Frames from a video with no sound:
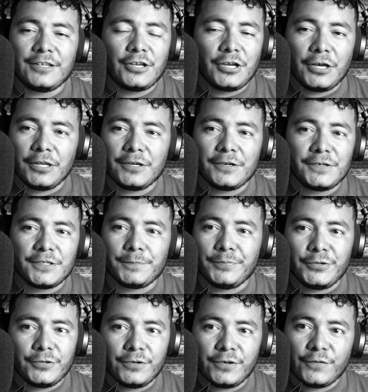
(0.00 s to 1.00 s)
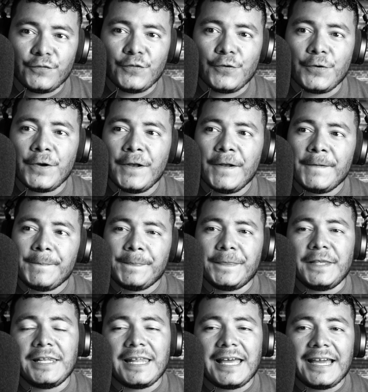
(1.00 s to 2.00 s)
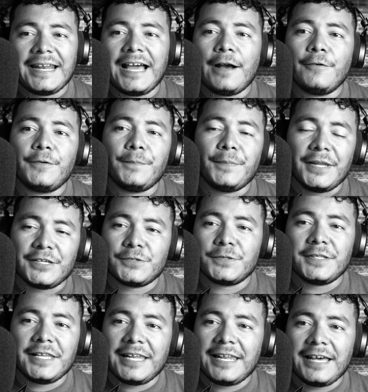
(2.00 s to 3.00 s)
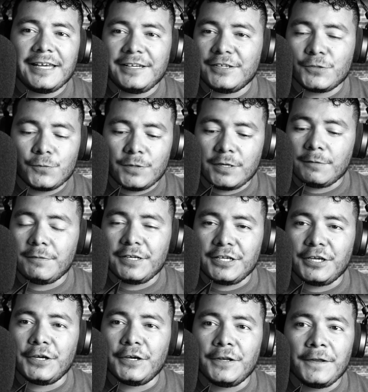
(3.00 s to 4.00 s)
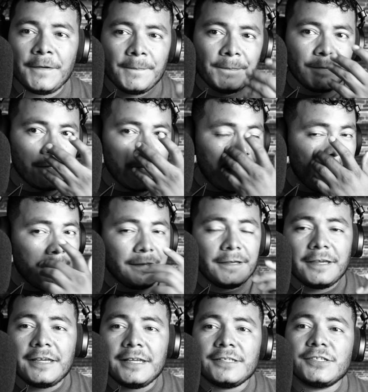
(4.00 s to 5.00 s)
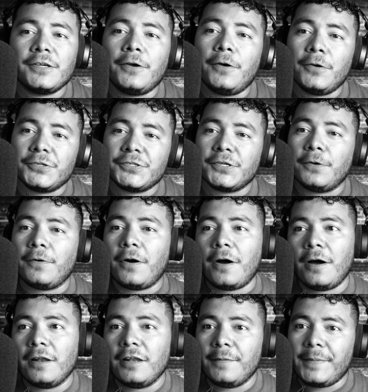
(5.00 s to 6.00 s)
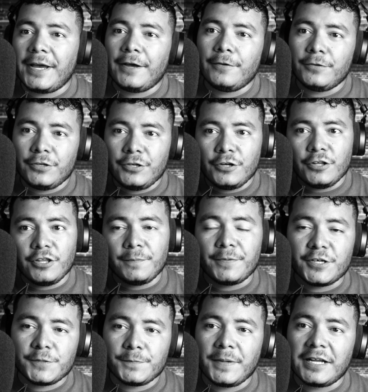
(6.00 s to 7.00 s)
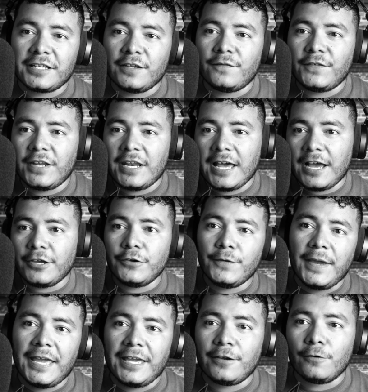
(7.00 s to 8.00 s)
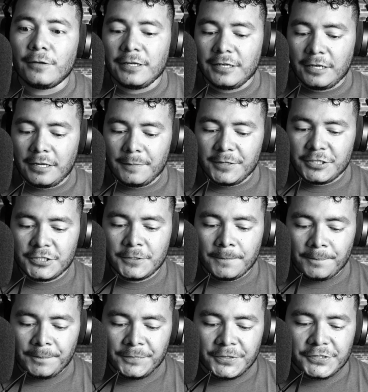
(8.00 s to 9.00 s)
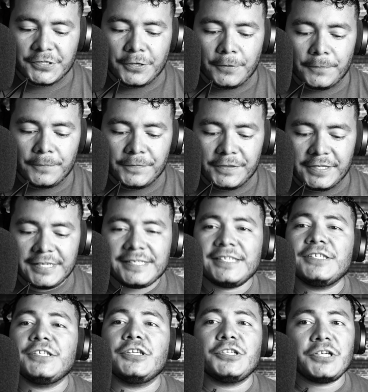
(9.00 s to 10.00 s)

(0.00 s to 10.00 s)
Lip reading: the color is beautiful, the light, how he plays with the light is really, really good. And it's also all about, you know, the perspective and how you angle an image. So this is the